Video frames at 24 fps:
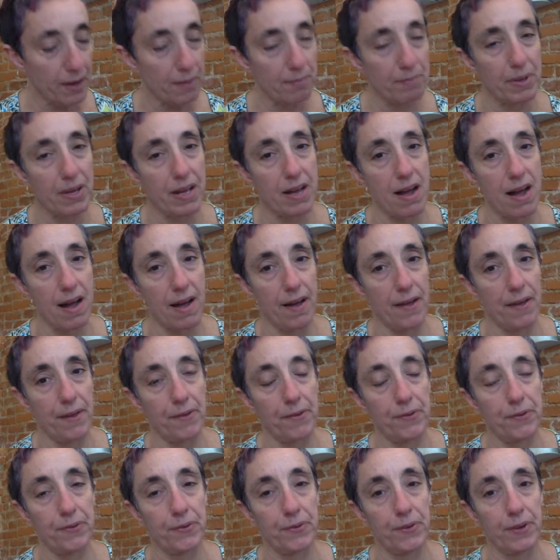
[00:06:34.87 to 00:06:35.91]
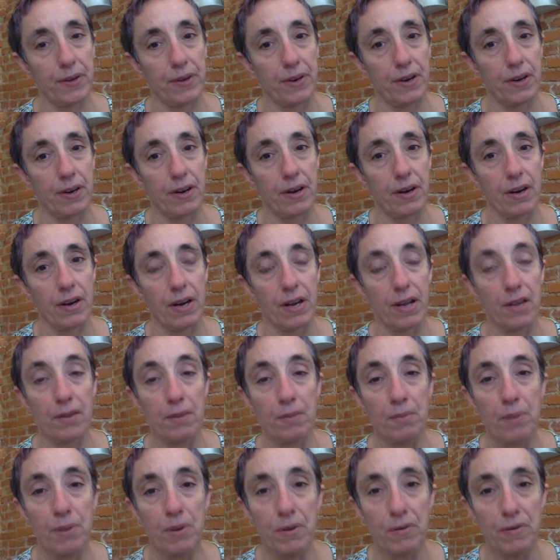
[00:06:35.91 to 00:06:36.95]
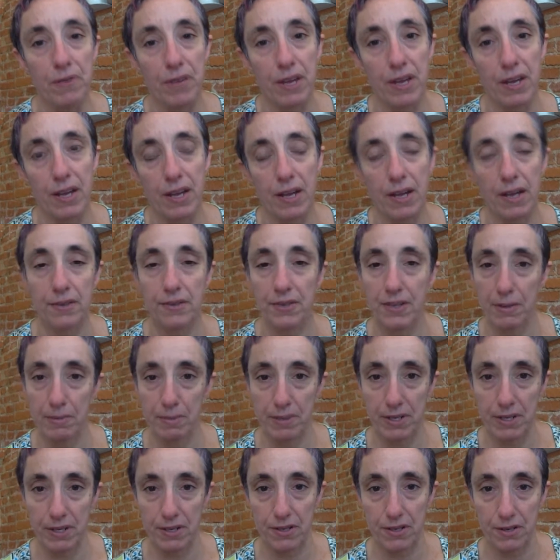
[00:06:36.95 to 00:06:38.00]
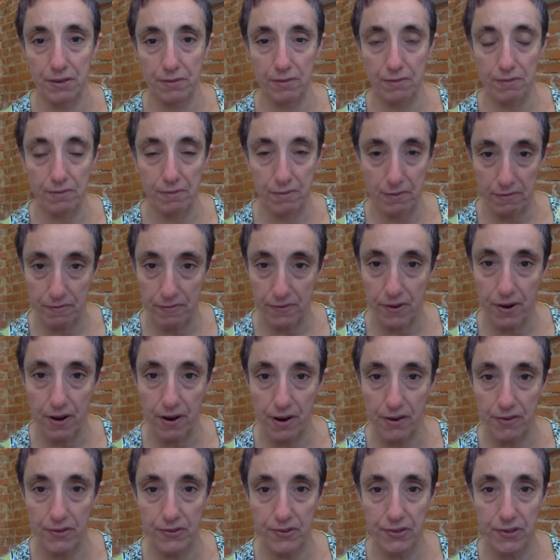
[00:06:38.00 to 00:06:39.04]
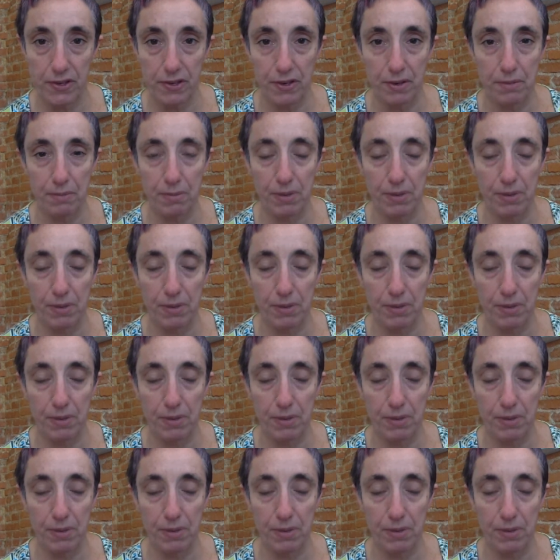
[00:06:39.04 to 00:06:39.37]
because in the movie his image isn't reversed,